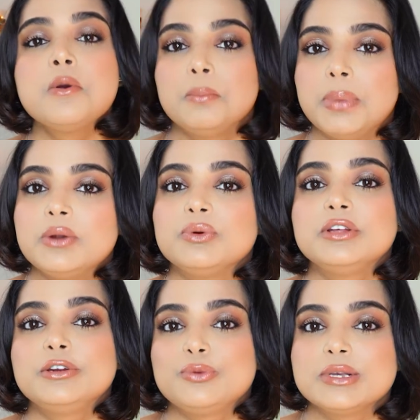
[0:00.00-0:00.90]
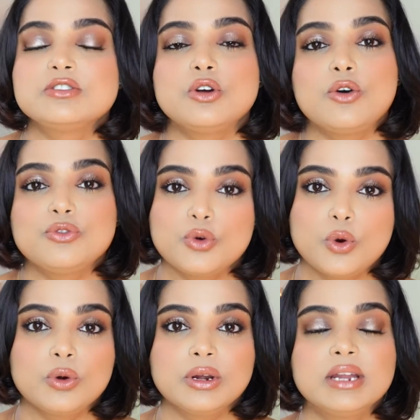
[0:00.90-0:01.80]
but with a twist of
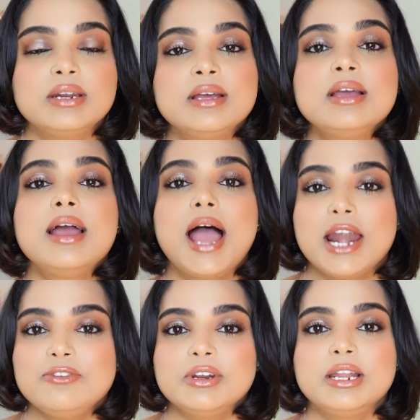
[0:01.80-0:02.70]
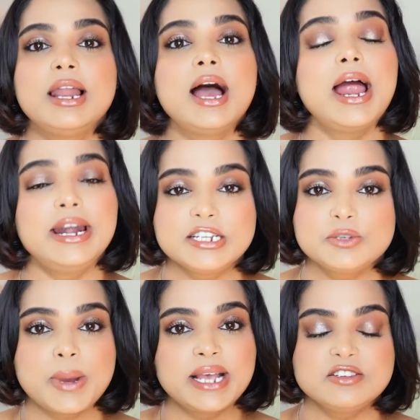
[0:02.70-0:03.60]
coconut and vanilla and
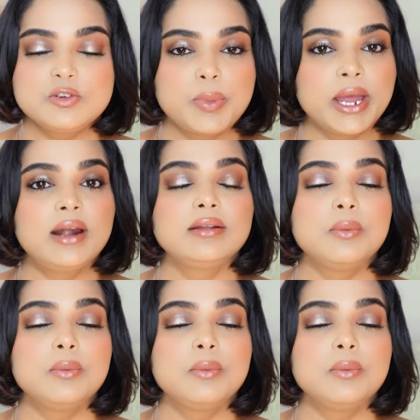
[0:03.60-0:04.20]
spiced pear.